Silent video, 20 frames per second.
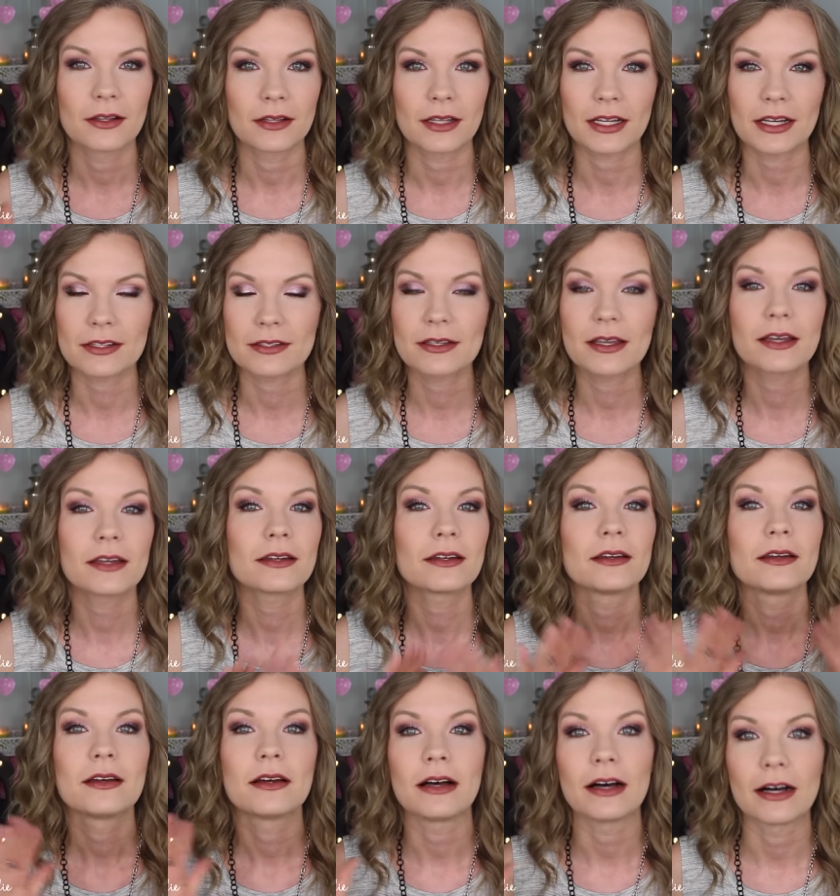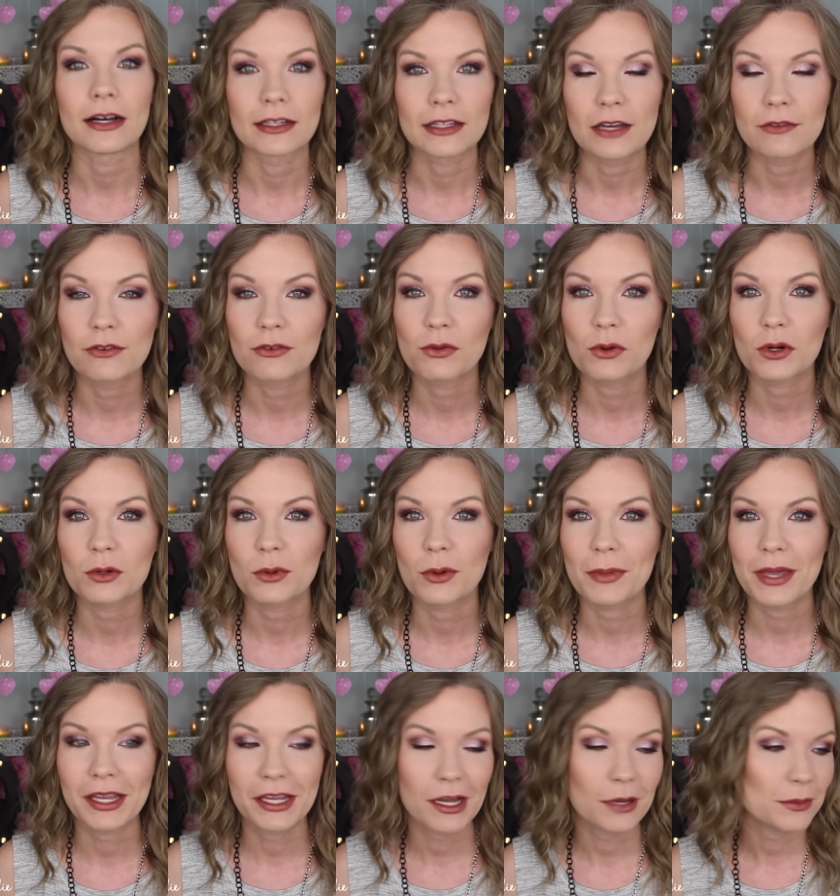like I said, I love
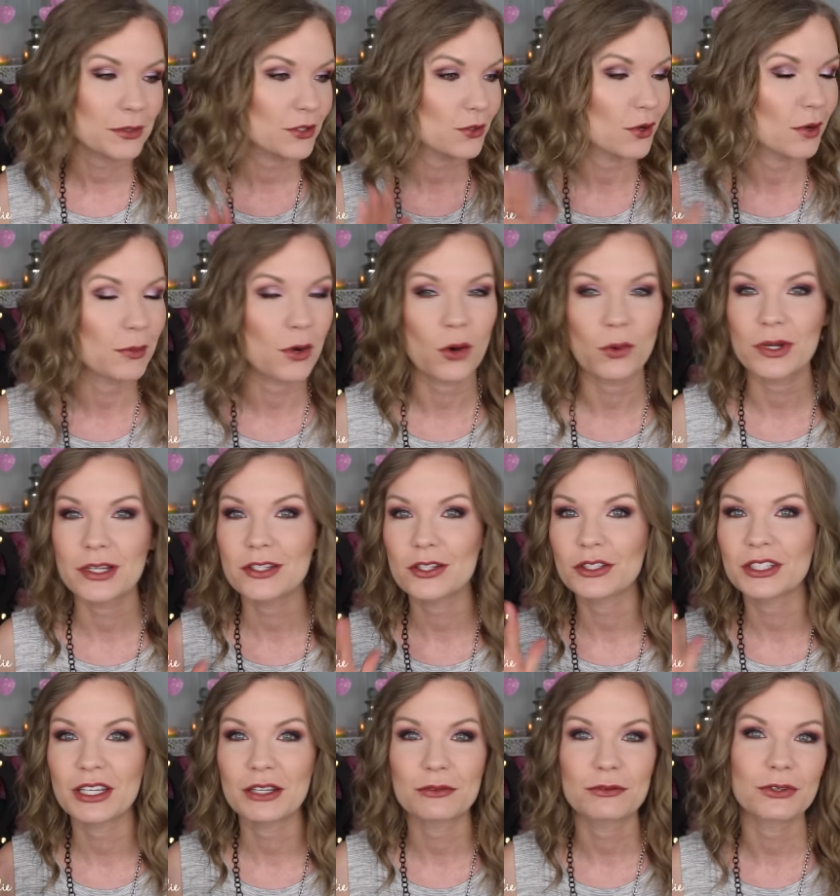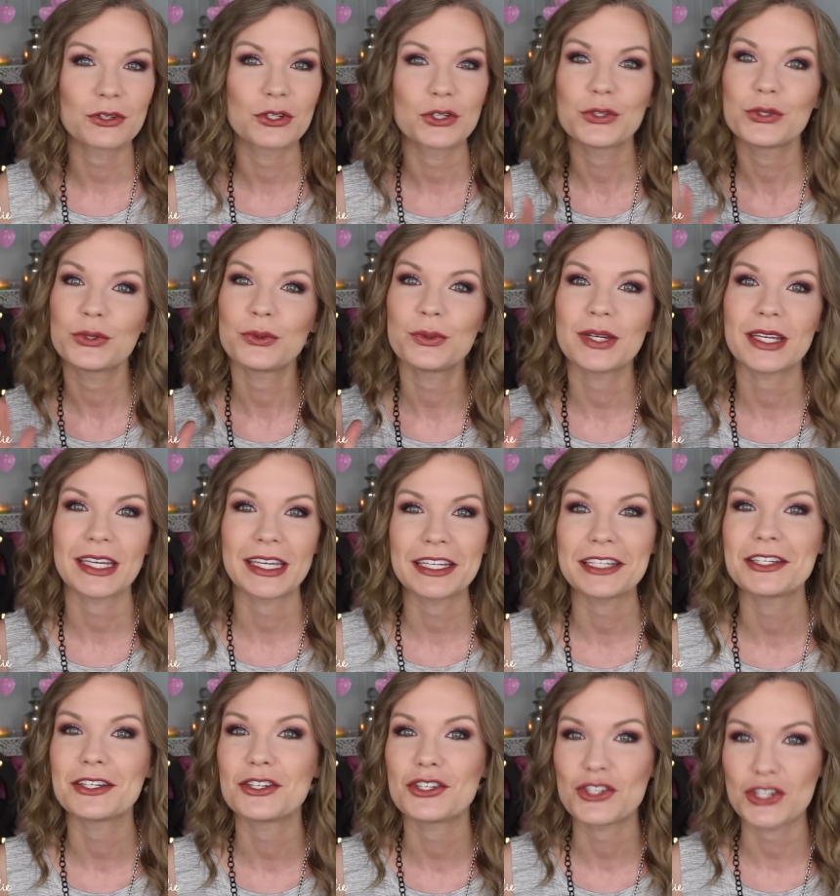affordable makeup, so I'm always looking for new
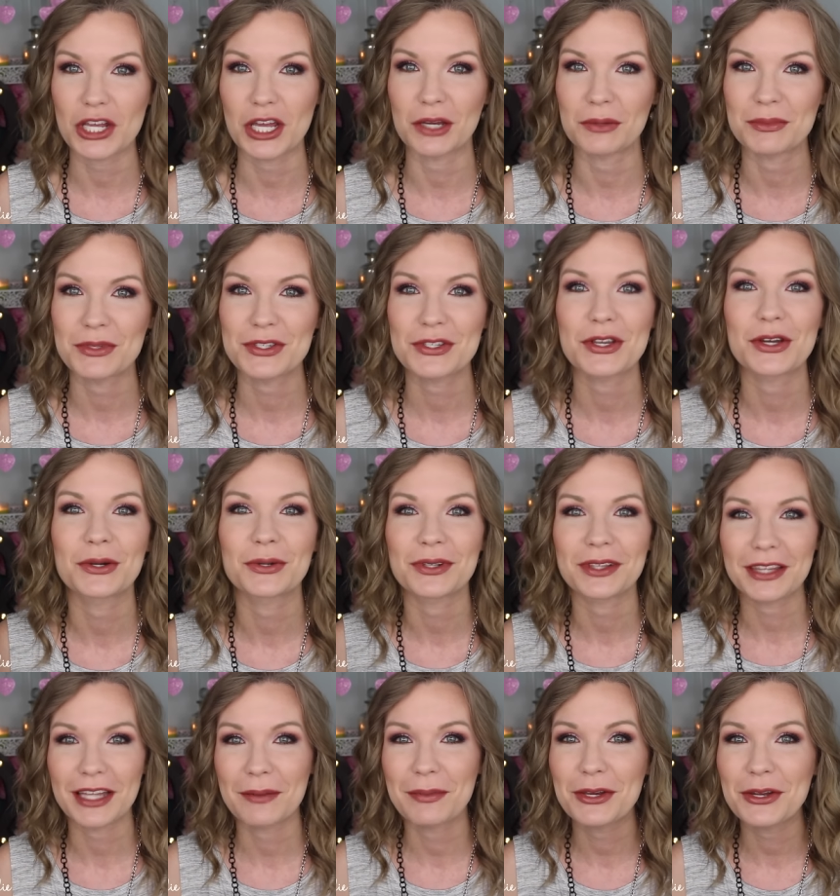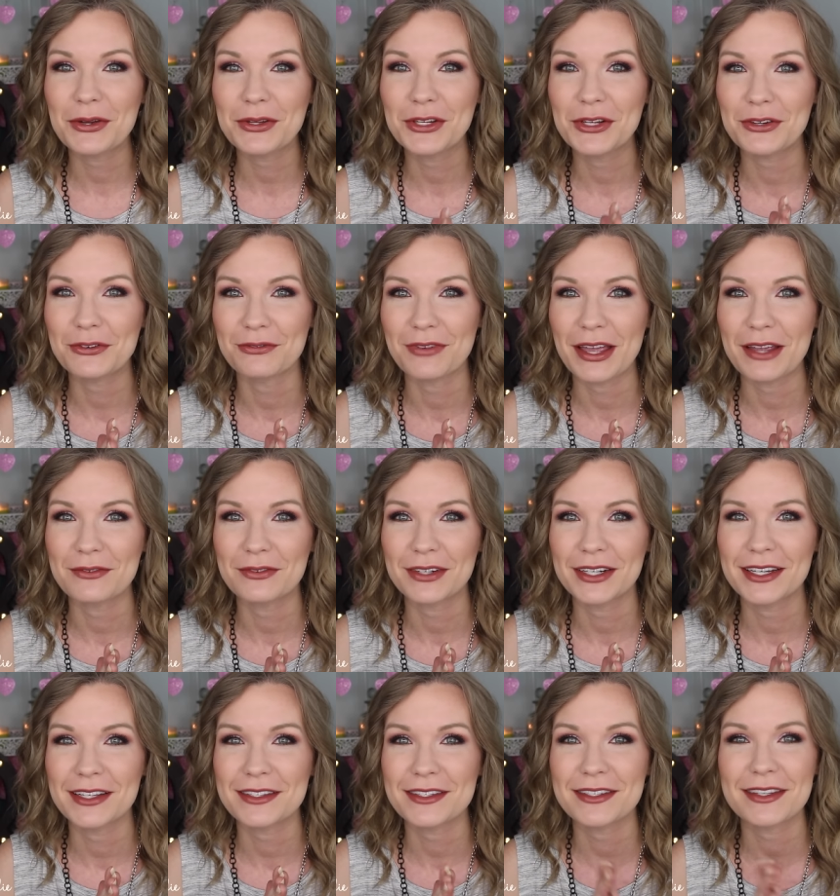hidden gems. So let me know your
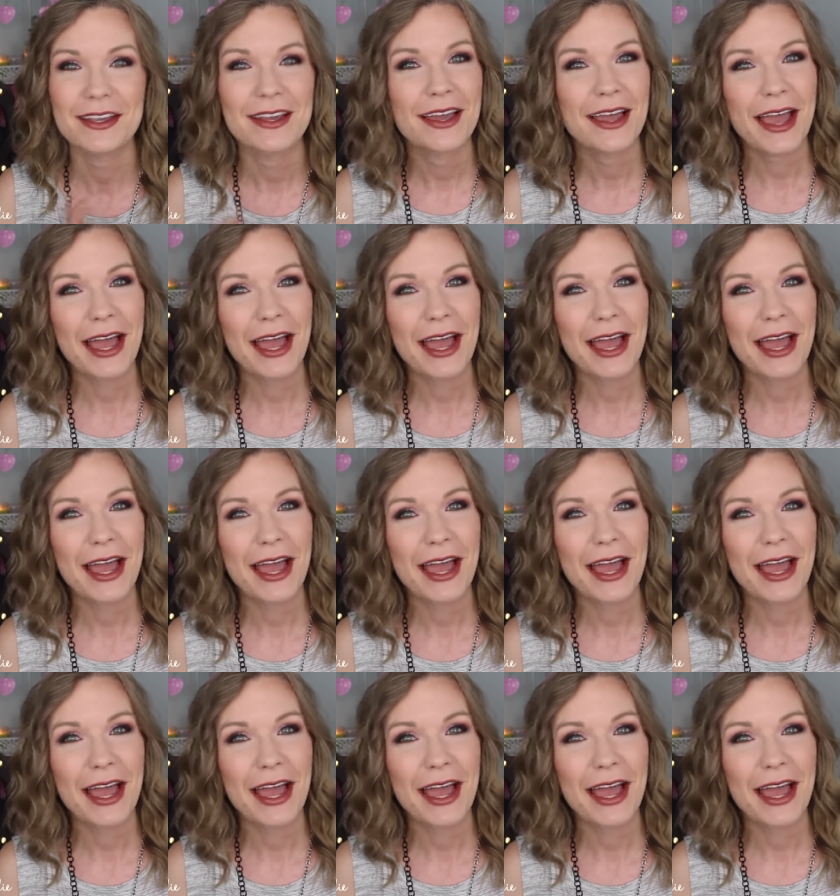favorites.